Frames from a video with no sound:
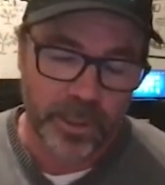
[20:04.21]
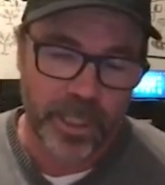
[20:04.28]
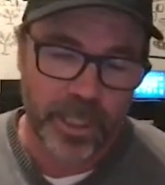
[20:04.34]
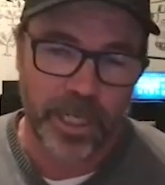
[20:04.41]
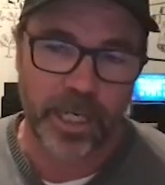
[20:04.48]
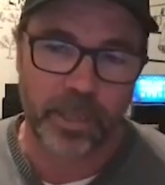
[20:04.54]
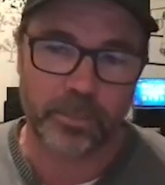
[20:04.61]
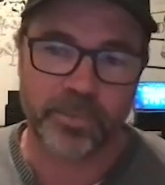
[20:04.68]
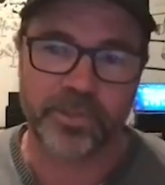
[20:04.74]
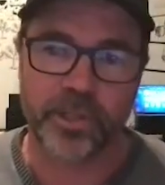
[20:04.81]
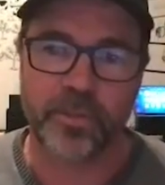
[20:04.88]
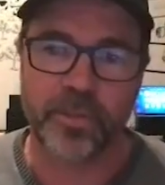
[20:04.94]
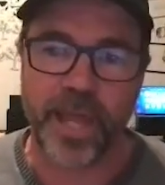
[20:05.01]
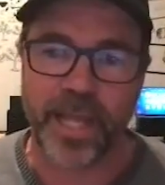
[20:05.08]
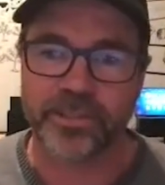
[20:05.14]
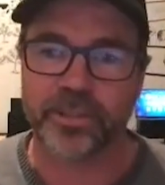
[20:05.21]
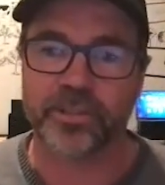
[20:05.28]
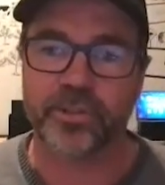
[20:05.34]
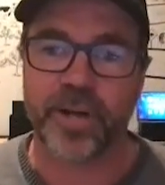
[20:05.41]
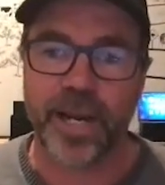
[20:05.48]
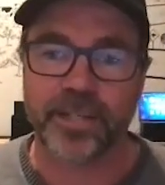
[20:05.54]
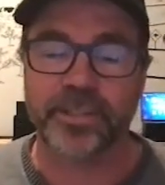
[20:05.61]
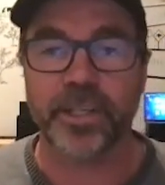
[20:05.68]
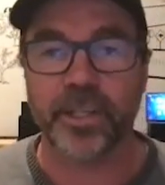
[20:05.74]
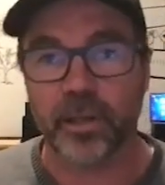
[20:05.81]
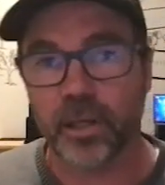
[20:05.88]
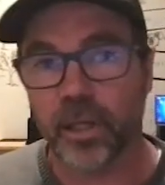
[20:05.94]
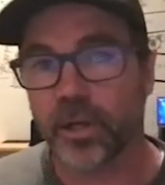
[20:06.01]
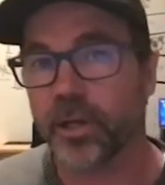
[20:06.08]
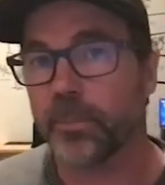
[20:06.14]
So that's attracting a
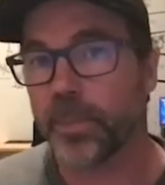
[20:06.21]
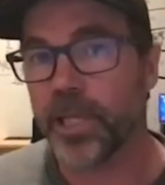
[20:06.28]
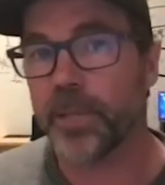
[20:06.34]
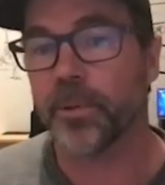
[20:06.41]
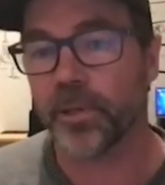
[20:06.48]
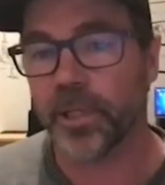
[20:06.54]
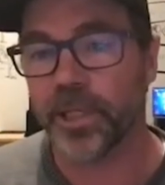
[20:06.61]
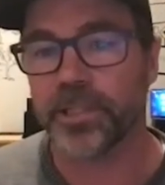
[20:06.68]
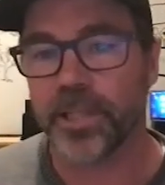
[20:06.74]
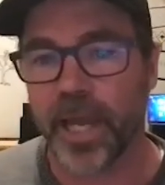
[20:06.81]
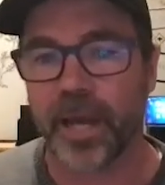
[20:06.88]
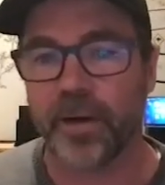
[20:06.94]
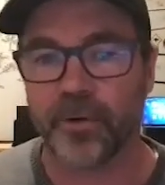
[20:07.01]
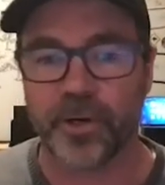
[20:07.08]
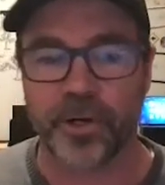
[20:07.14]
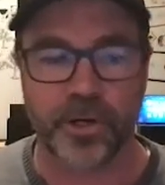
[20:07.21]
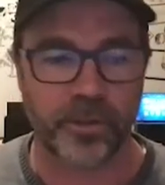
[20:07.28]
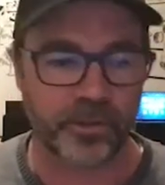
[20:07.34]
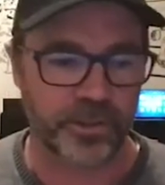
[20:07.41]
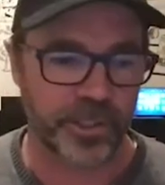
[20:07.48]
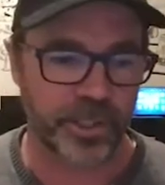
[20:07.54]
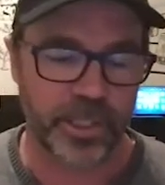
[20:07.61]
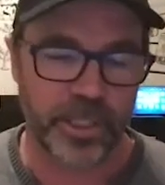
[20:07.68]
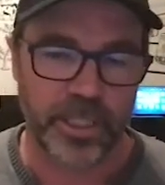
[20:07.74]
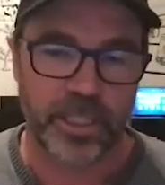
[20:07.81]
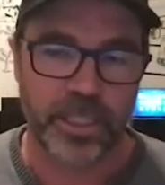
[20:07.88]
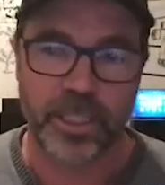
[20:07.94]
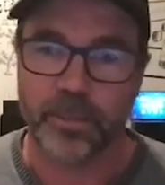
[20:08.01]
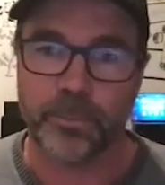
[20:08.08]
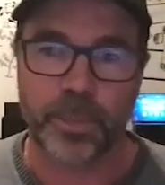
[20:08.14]
lot of people into agriculture,
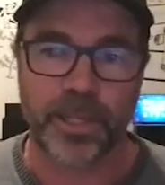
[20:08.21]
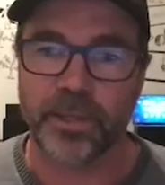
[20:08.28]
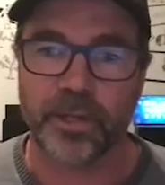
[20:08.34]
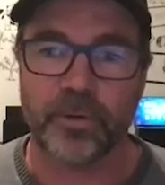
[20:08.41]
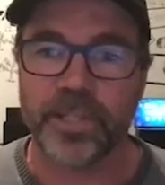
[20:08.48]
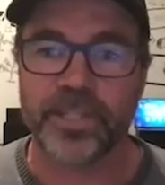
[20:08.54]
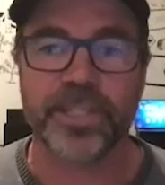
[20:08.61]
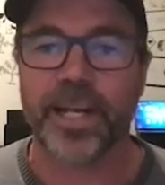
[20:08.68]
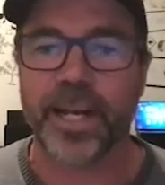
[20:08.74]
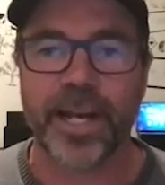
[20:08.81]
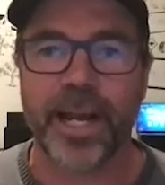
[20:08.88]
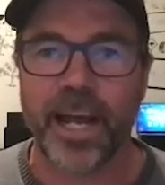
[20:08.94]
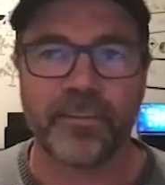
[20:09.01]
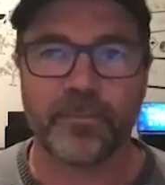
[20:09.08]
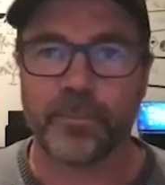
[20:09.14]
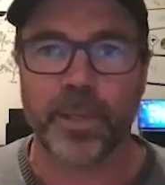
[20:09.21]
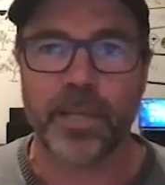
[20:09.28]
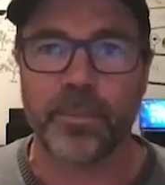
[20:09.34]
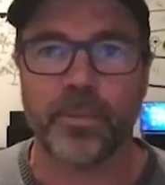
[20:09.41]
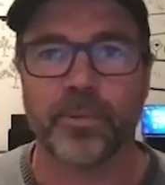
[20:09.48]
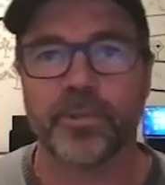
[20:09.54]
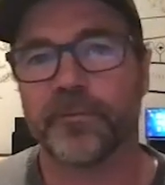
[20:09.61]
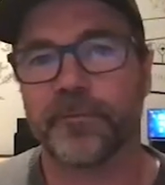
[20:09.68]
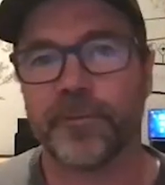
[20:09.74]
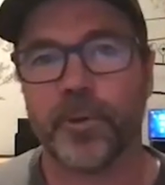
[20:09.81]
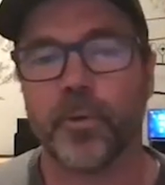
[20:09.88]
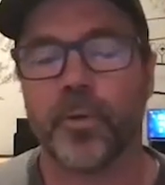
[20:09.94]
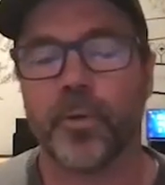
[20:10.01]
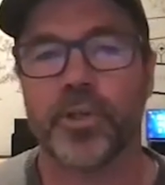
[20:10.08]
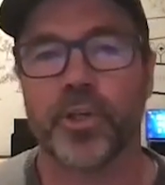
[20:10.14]
but there isn't enough people to
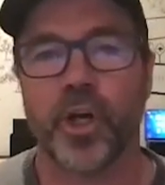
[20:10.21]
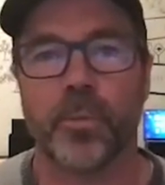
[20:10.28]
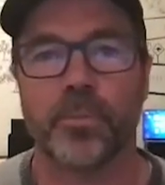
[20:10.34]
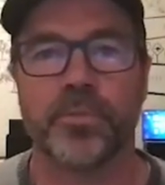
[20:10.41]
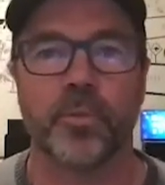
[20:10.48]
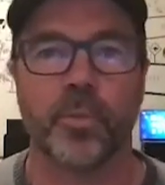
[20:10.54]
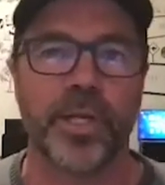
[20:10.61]
fill the jobs.